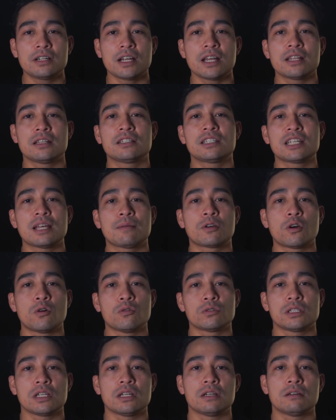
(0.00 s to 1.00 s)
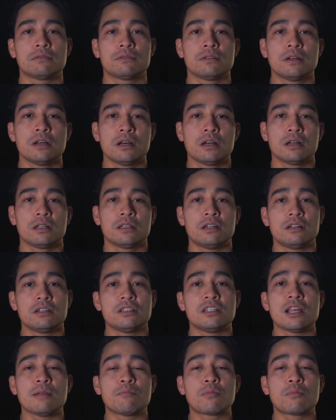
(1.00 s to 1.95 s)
and the same goes if there is a